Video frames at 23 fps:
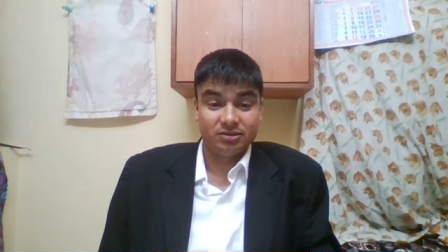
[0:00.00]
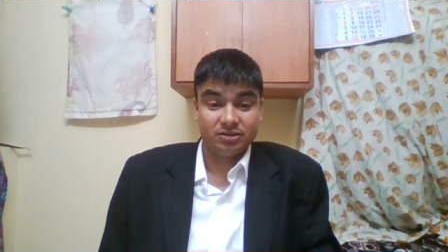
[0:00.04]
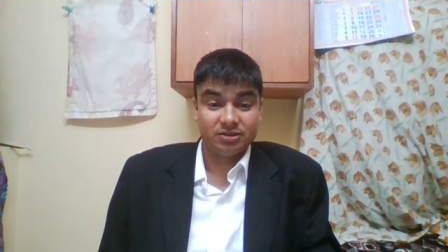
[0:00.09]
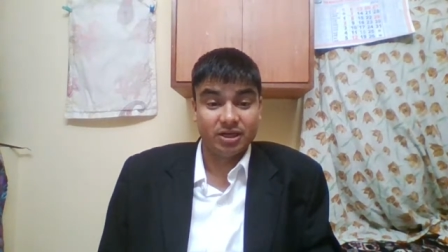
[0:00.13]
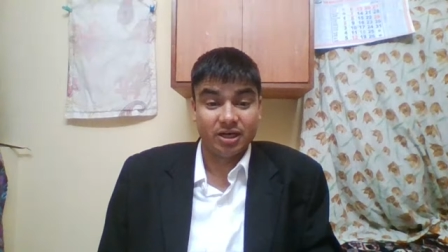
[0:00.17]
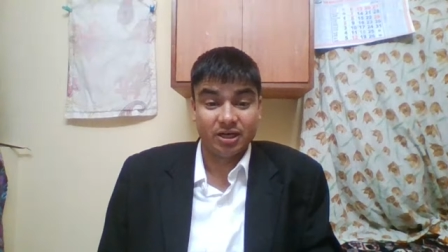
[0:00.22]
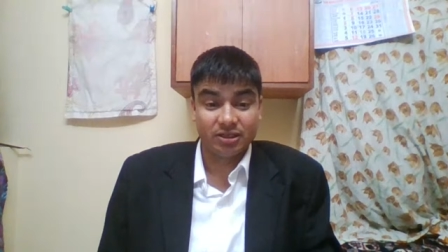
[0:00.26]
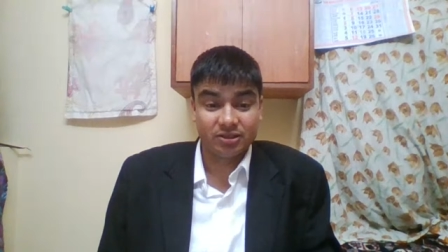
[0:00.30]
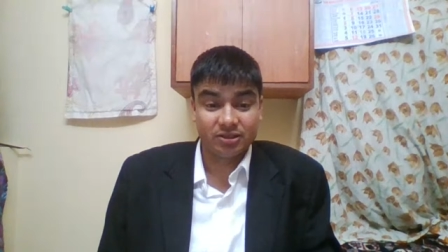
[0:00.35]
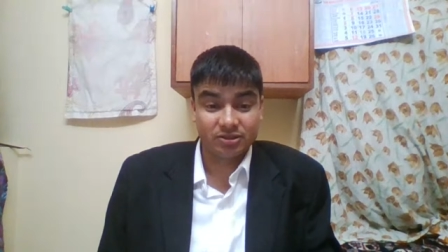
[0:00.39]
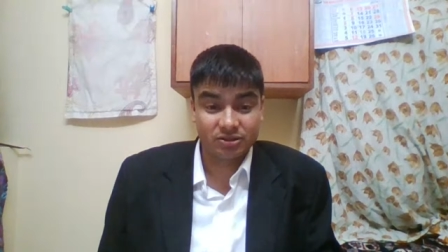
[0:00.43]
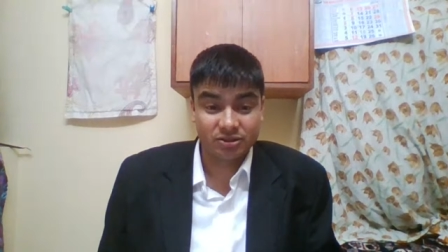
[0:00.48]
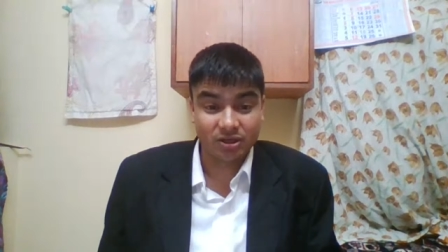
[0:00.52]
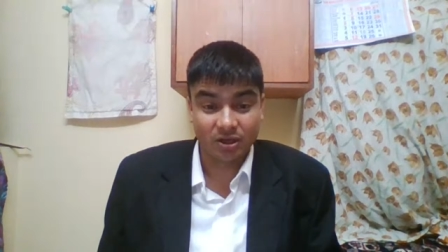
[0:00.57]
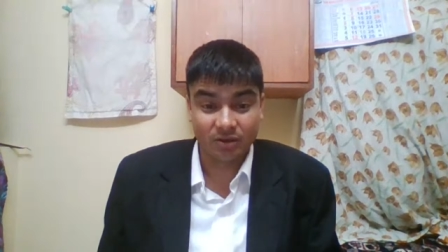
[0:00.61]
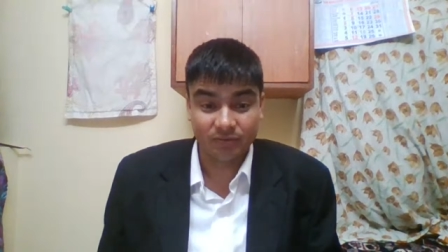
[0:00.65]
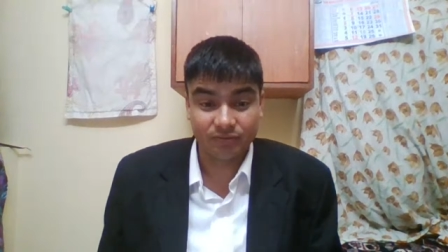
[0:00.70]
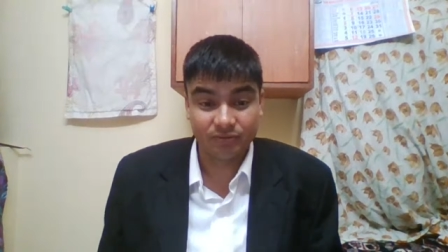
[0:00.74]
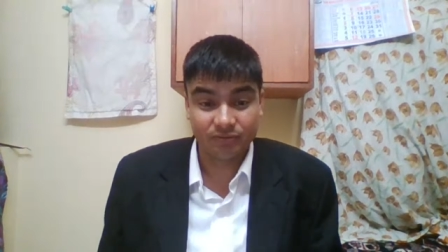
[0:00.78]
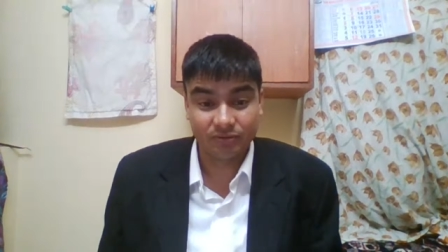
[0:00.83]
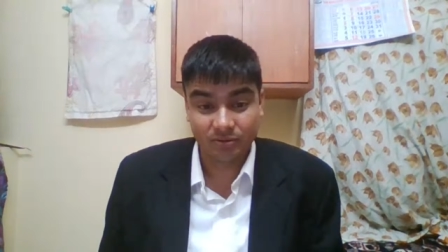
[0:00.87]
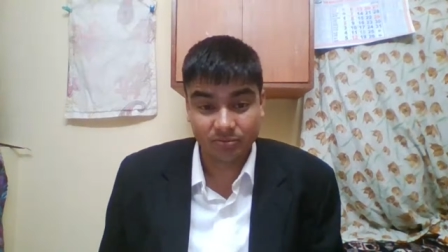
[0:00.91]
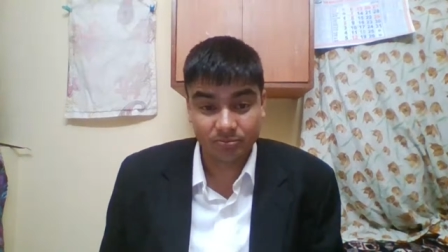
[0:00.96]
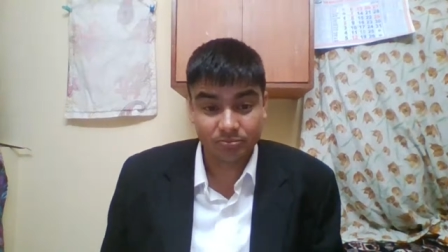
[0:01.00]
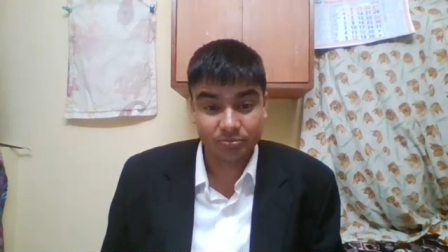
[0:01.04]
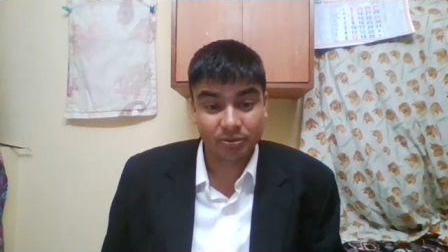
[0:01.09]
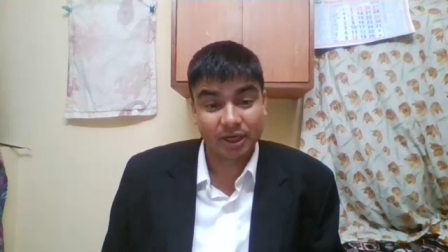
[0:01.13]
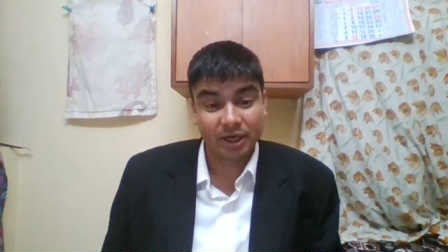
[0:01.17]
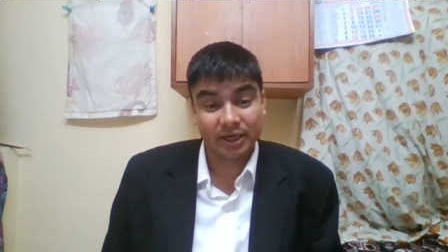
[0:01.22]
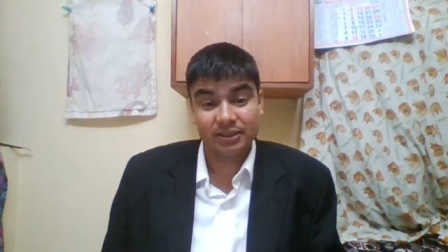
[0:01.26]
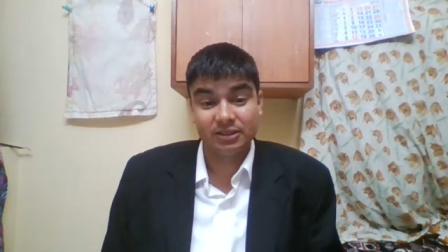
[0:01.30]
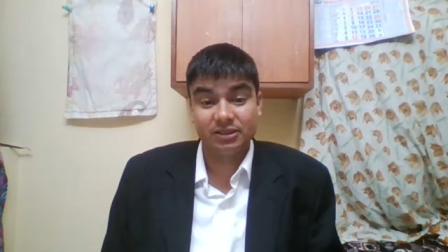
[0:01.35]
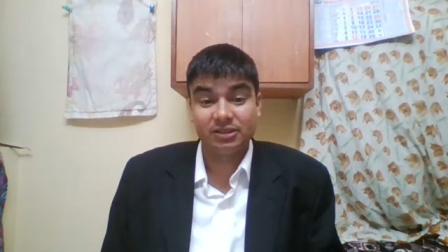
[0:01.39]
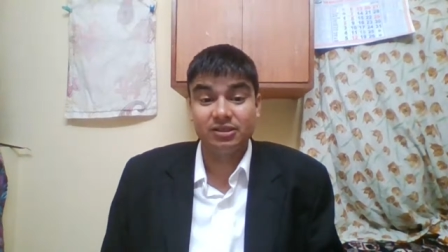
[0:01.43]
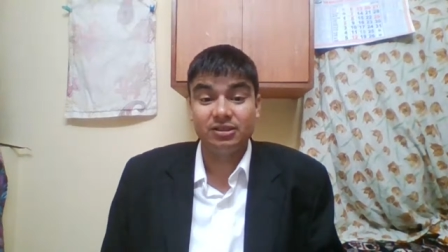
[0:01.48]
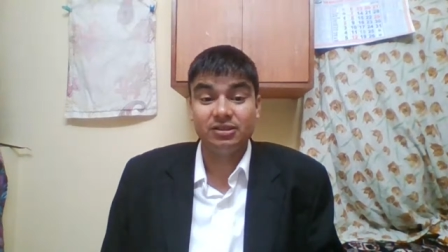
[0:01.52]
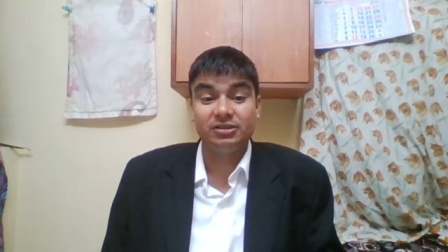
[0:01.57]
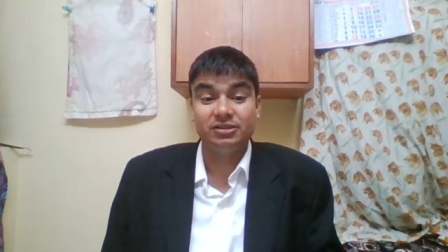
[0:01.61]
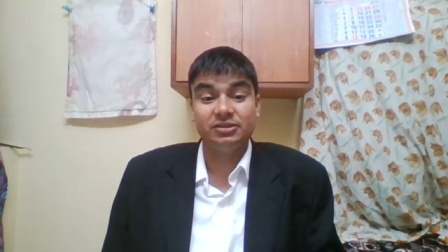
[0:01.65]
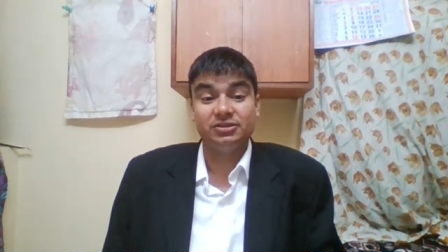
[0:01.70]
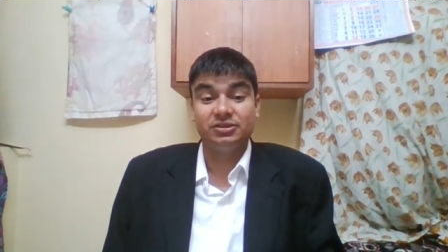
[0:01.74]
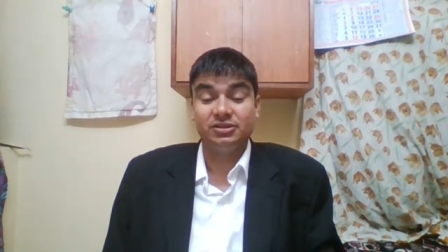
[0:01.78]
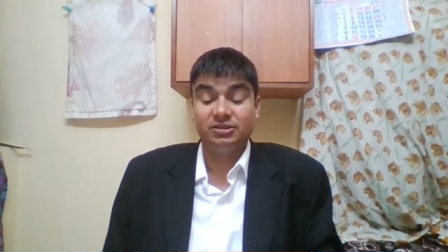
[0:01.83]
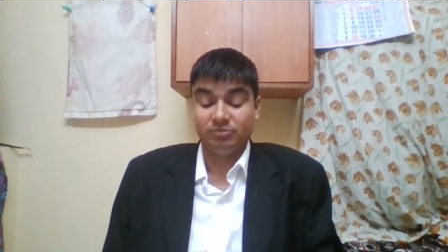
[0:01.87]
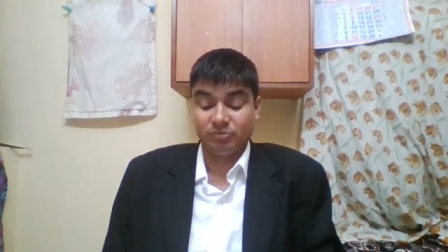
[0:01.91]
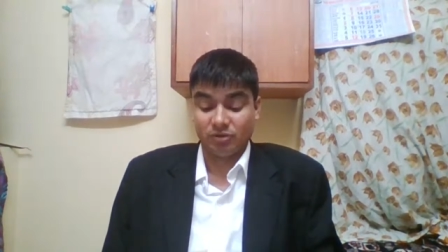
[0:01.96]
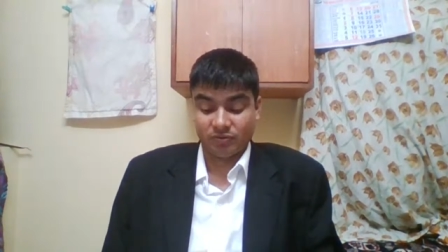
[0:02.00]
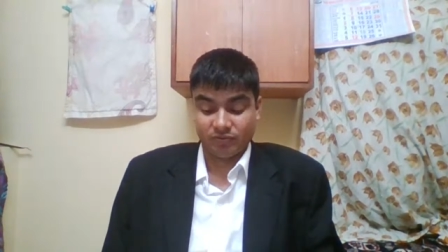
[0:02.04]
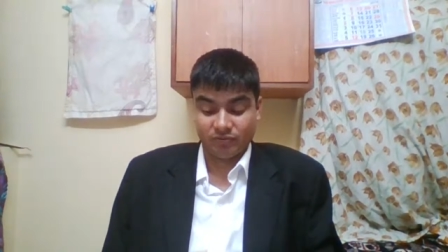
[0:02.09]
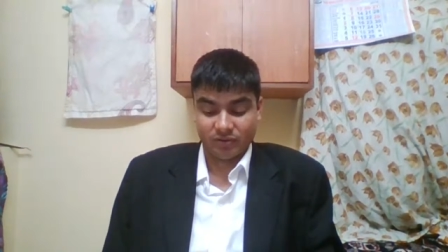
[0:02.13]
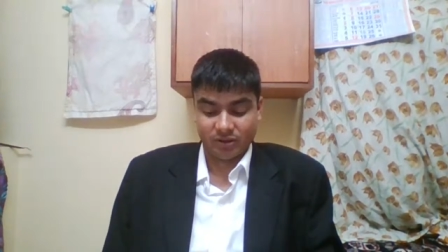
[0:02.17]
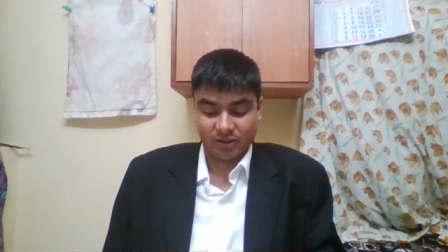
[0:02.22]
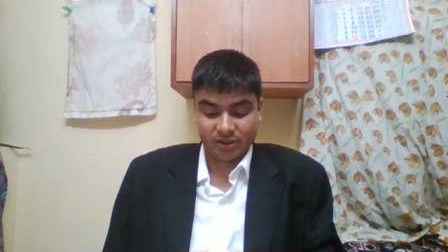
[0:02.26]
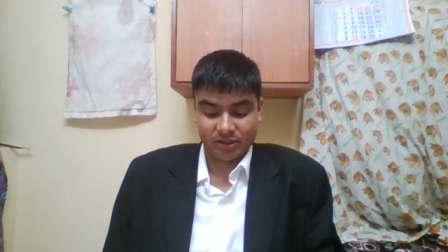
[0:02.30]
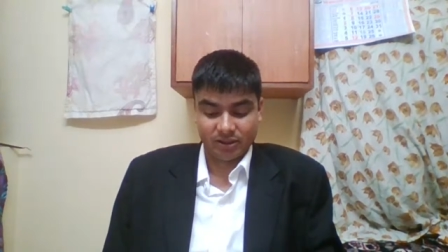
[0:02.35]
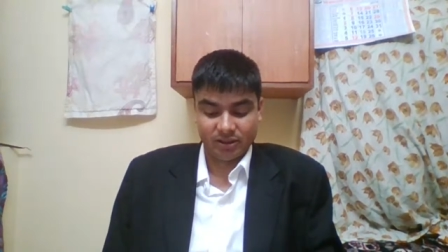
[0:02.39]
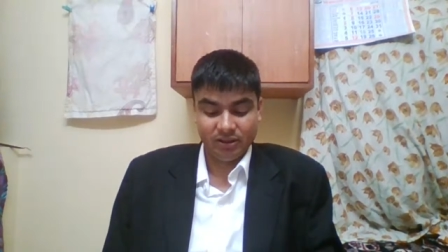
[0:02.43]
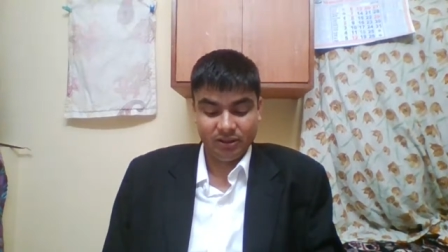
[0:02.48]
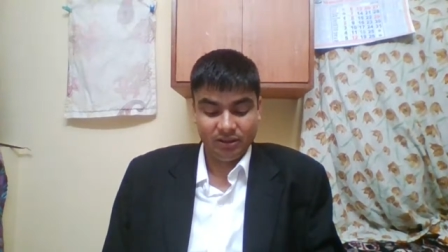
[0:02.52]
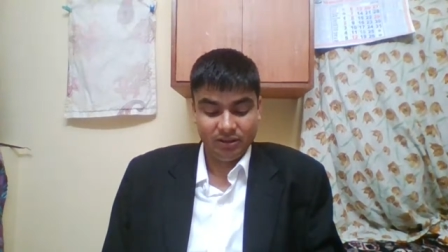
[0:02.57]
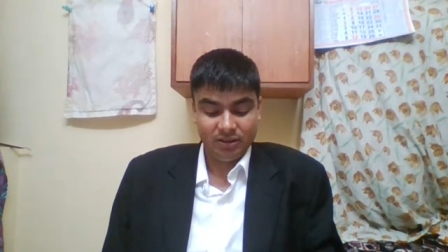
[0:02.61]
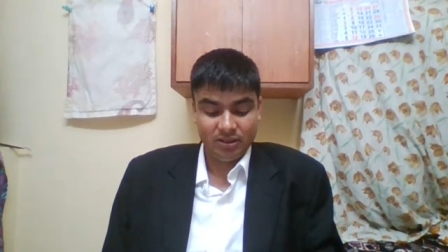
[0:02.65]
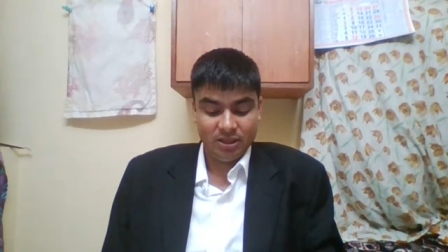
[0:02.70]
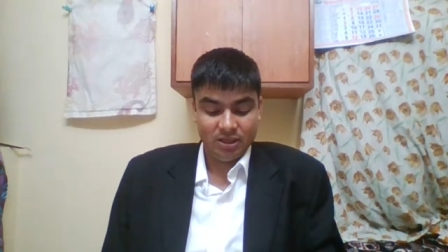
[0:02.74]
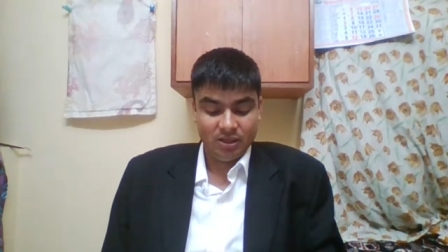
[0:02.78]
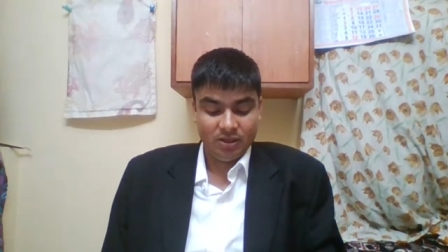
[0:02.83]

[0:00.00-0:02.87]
sets off a practical regime of working